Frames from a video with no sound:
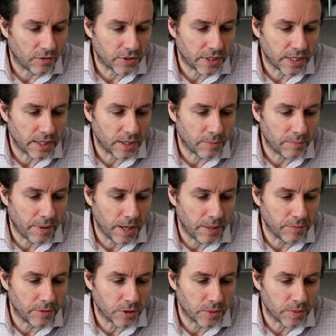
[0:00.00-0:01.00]
say that
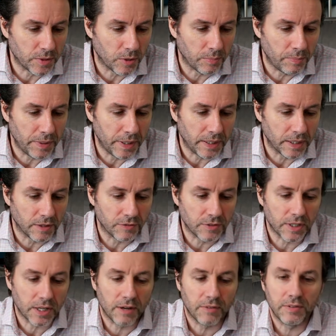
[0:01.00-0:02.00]
payments were not big enough
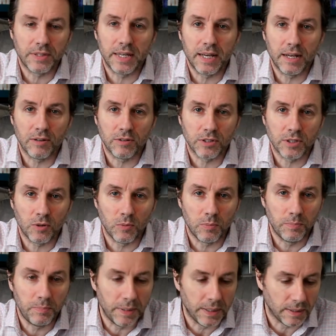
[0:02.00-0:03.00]
to cover their household
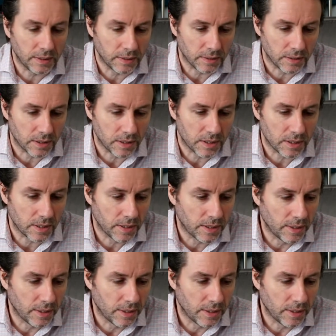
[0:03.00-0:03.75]
bills.